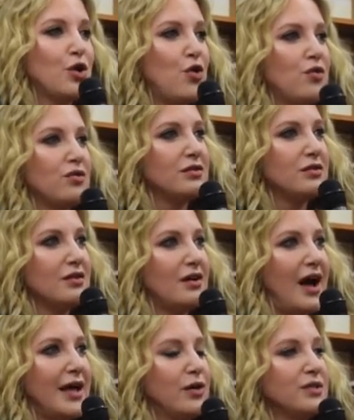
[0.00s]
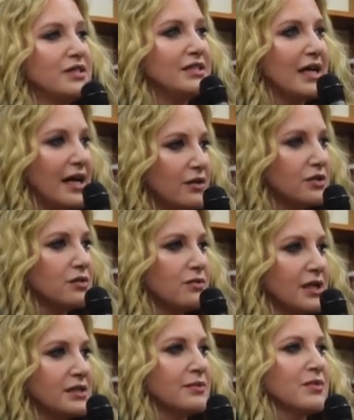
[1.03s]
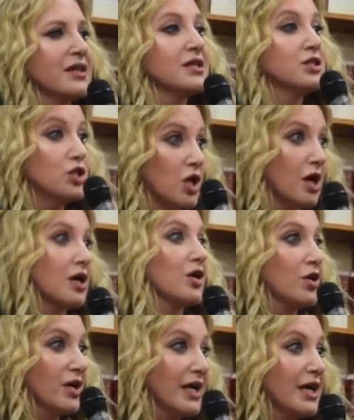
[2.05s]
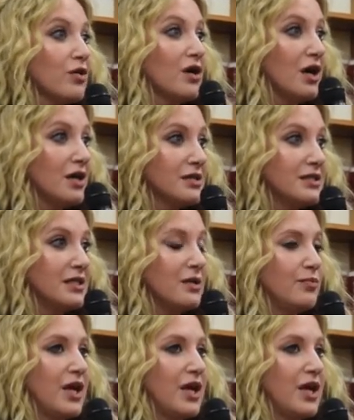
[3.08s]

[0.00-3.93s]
don't set out to write something that's dark or gritty or angsty,